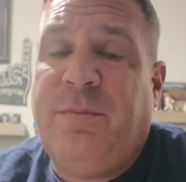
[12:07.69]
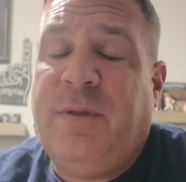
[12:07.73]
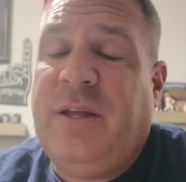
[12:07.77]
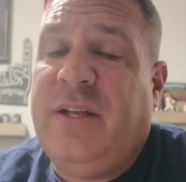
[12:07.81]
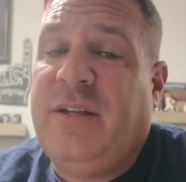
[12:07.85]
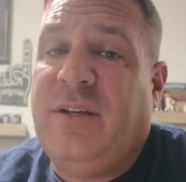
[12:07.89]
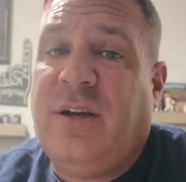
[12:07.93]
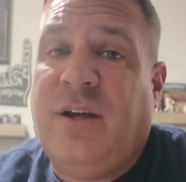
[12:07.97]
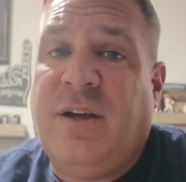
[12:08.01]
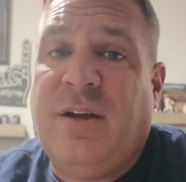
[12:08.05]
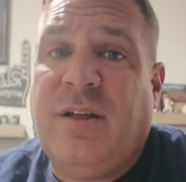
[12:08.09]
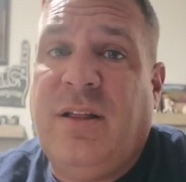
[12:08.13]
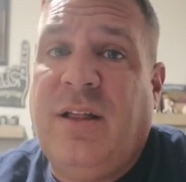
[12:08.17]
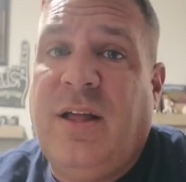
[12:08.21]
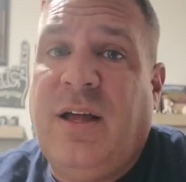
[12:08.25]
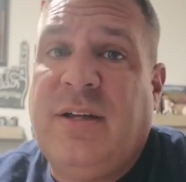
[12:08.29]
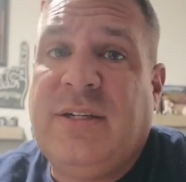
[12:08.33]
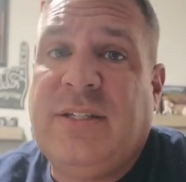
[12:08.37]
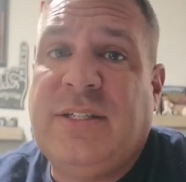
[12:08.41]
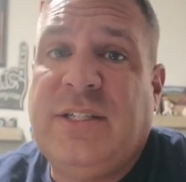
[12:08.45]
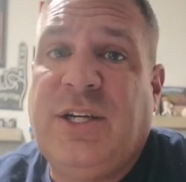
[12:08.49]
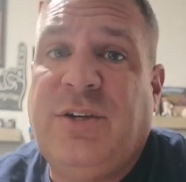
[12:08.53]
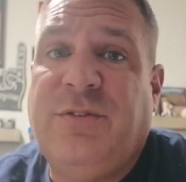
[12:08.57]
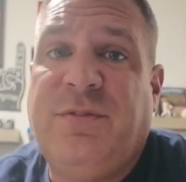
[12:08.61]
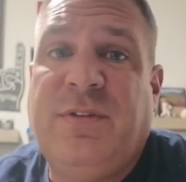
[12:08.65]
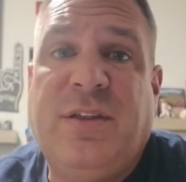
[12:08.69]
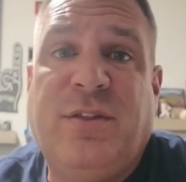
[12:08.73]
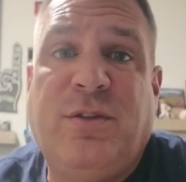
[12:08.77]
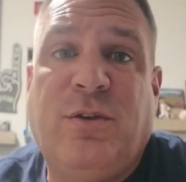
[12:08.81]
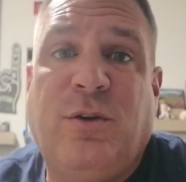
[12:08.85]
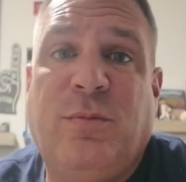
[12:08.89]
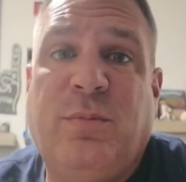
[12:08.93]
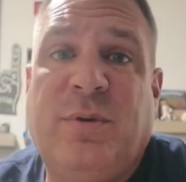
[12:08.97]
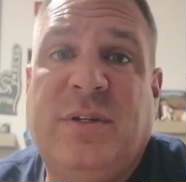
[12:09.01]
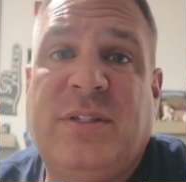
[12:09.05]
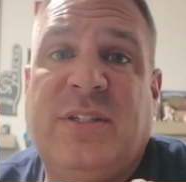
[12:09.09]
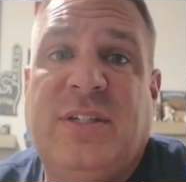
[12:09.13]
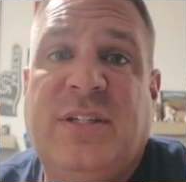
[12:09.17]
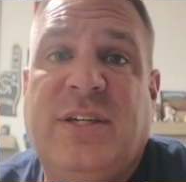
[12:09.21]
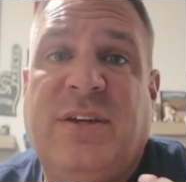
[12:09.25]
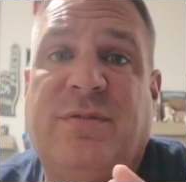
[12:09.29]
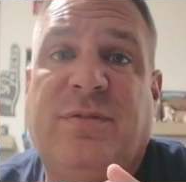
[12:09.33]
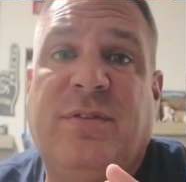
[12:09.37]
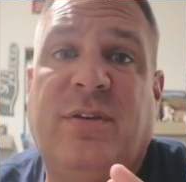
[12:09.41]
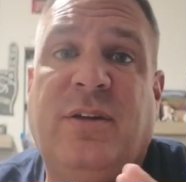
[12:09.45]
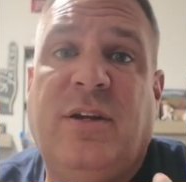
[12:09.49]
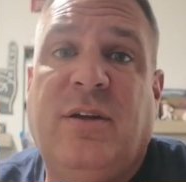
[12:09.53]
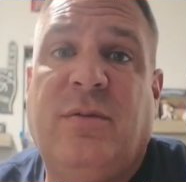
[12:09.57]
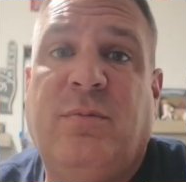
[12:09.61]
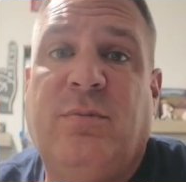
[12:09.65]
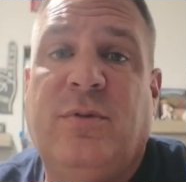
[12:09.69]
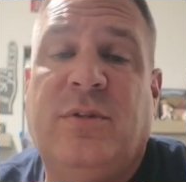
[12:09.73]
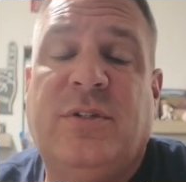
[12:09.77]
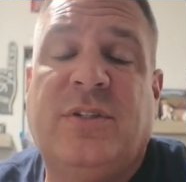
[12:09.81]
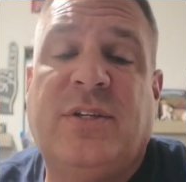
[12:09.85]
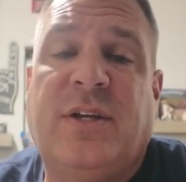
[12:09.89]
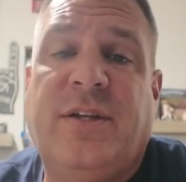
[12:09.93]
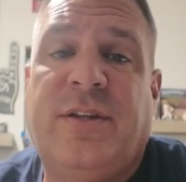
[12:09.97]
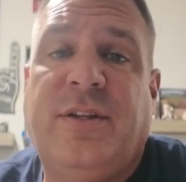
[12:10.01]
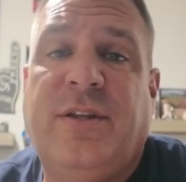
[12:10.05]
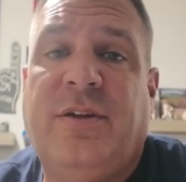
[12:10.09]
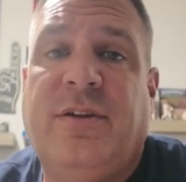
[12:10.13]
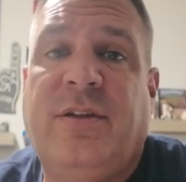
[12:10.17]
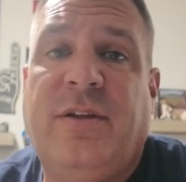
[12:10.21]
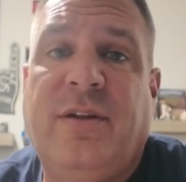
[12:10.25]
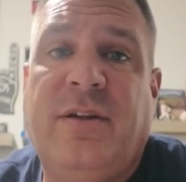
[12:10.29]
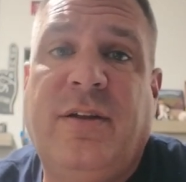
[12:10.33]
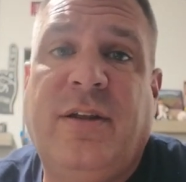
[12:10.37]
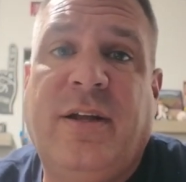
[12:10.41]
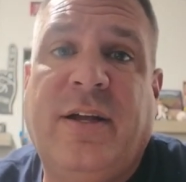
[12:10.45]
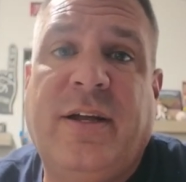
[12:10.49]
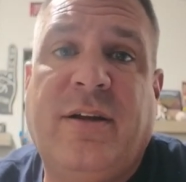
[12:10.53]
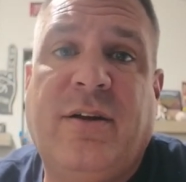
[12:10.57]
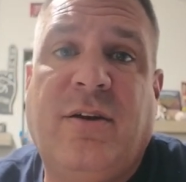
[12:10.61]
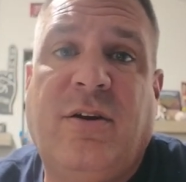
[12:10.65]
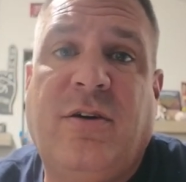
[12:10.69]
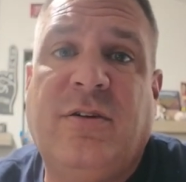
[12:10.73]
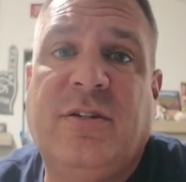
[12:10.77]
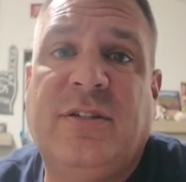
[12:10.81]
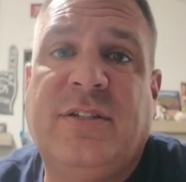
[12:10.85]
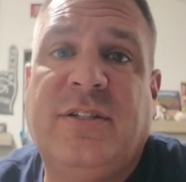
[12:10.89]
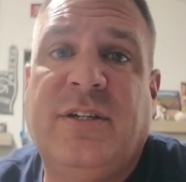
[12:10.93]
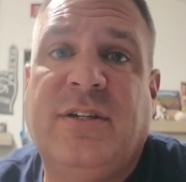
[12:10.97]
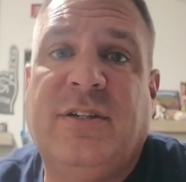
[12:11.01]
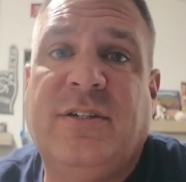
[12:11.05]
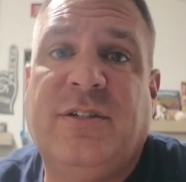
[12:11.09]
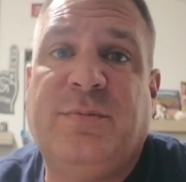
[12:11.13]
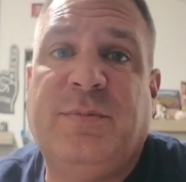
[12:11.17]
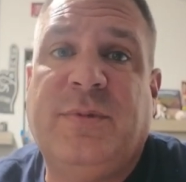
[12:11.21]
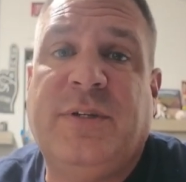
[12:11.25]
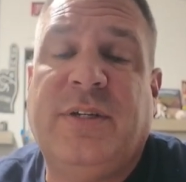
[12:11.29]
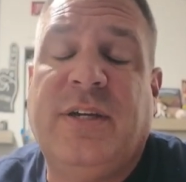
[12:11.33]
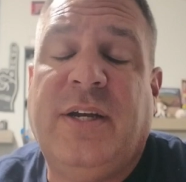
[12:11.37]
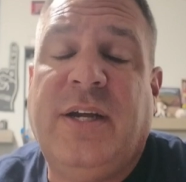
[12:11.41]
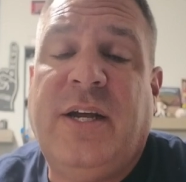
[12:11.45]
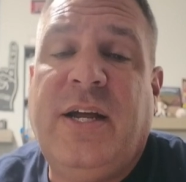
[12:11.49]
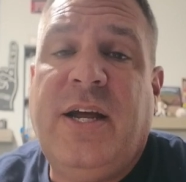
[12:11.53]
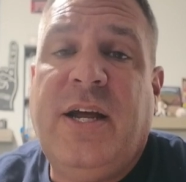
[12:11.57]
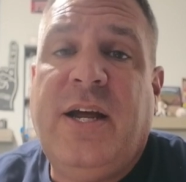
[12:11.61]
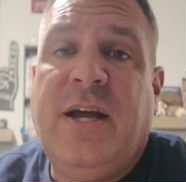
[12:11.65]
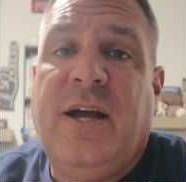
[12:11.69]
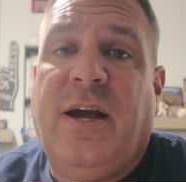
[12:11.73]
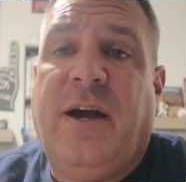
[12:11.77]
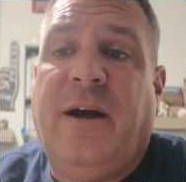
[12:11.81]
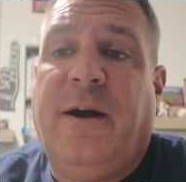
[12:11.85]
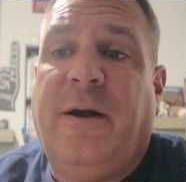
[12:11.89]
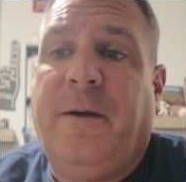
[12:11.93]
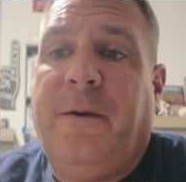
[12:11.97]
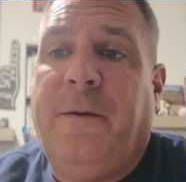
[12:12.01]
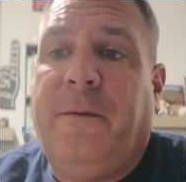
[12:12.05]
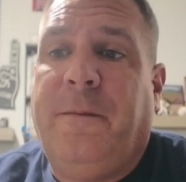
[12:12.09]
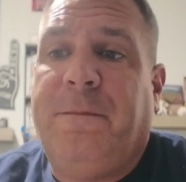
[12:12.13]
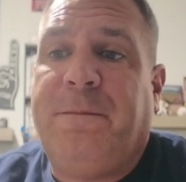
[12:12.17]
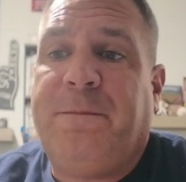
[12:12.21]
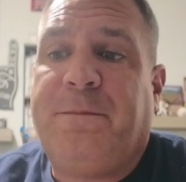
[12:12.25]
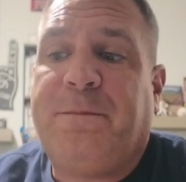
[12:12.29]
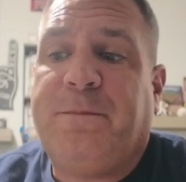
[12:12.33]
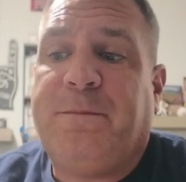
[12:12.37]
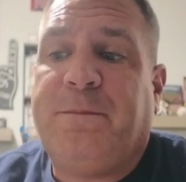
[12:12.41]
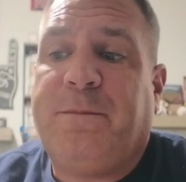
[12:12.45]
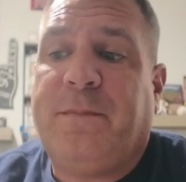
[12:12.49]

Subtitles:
They talk a lot of stuff. They throw a bunch of different numbers on there. They're like car salesmen. Um,